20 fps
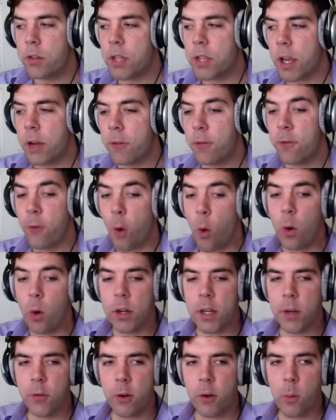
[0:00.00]

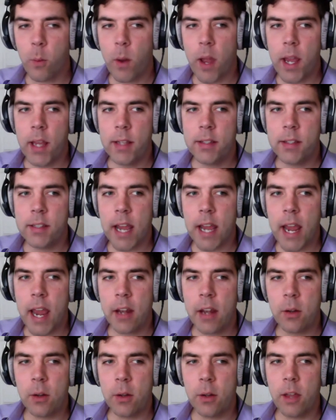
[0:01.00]
4 different ways to
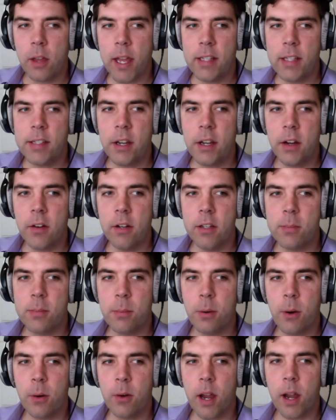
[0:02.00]
handle
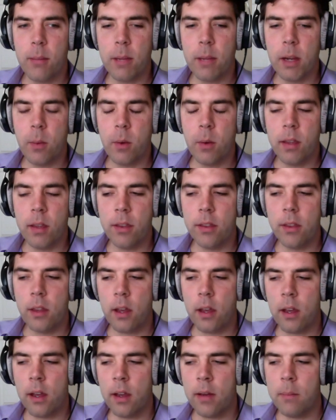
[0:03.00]
asynchronous programming with
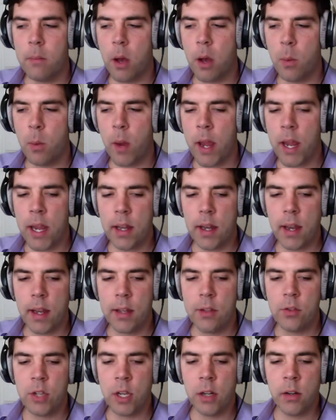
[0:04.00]
await
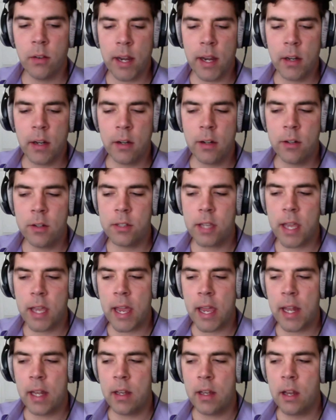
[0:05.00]
and generators,
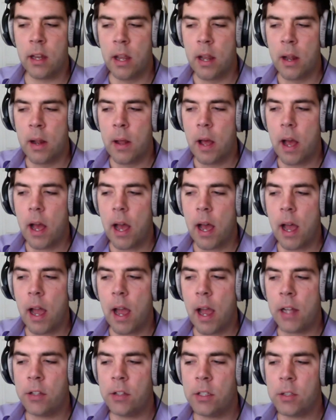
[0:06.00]
and
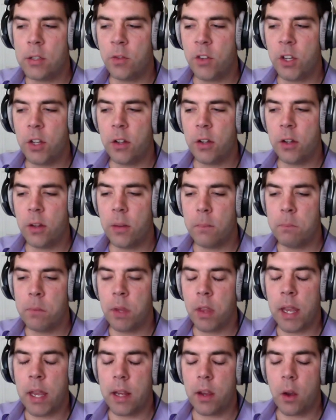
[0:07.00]
I just feel
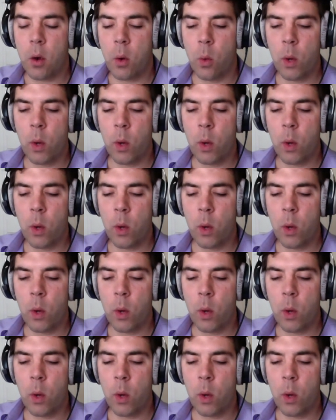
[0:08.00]
like